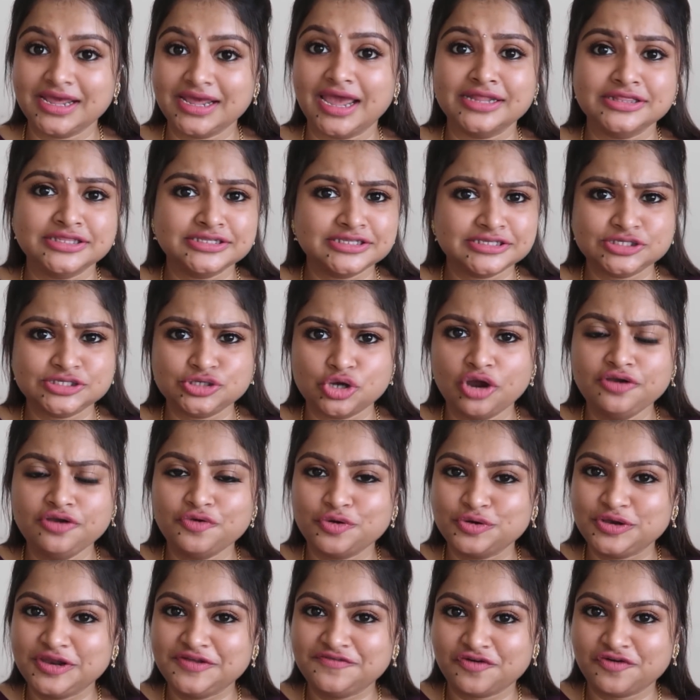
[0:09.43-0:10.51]
and this is not
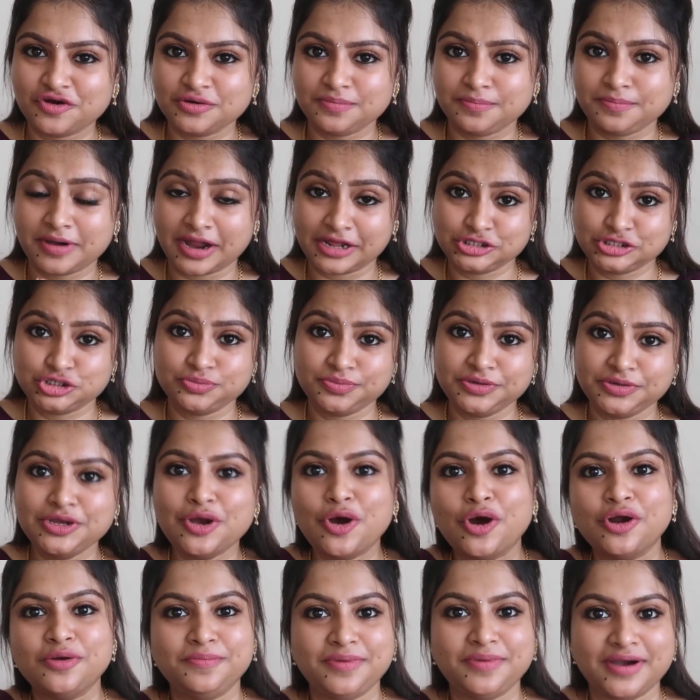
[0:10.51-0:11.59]
only for bride-to-be
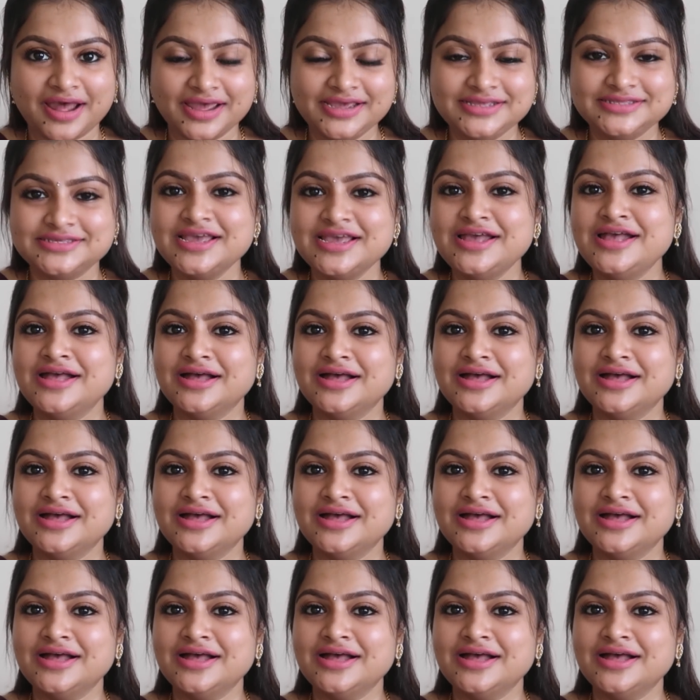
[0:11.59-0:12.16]
or brides,